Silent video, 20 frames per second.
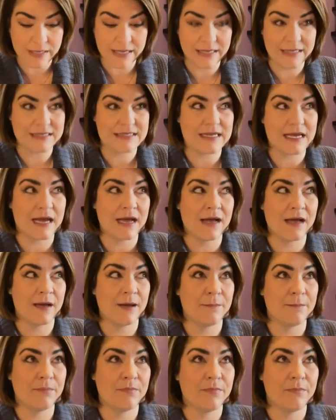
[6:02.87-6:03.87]
bit
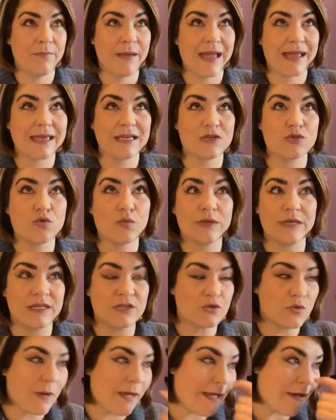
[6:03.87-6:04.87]
um, back in
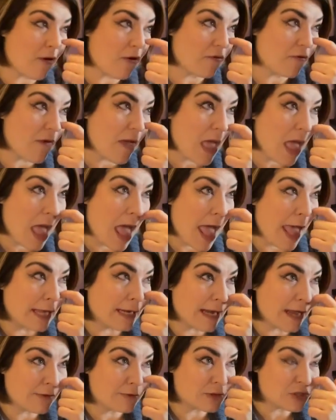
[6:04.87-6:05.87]
2012
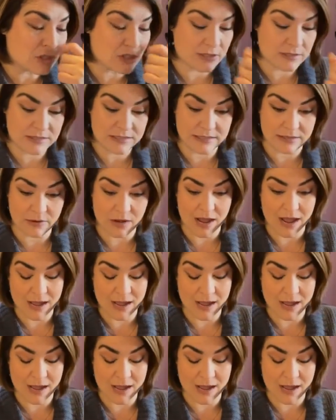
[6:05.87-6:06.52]
and I was just,